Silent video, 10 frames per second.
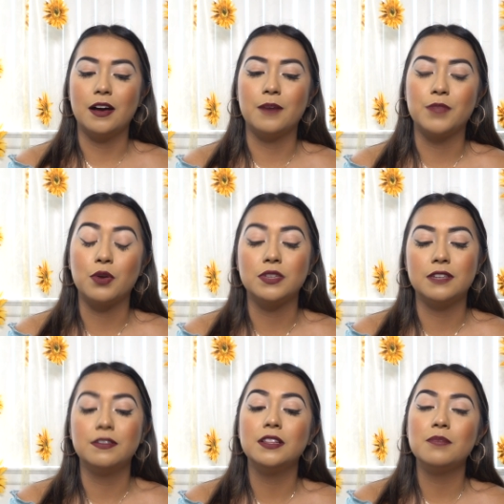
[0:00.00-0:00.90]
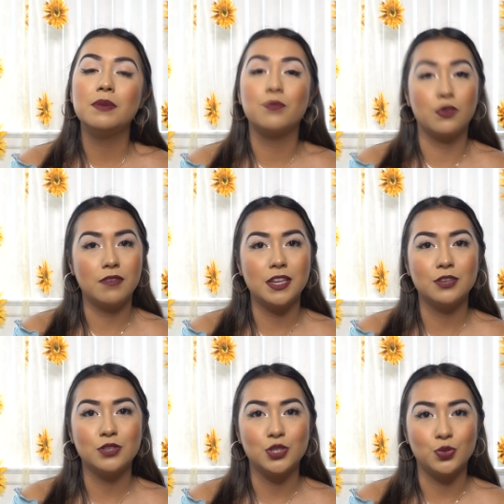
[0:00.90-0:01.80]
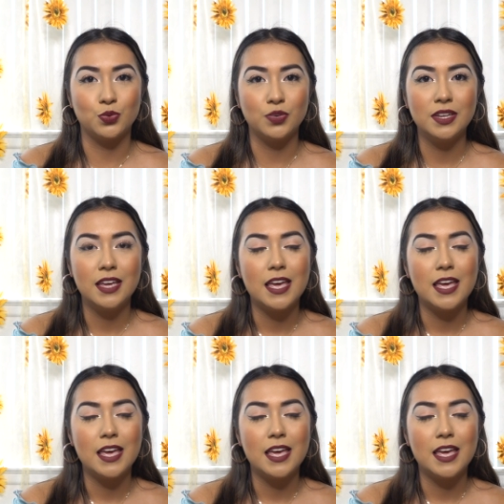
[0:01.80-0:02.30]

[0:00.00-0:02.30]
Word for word: there will definitely be more videos soon.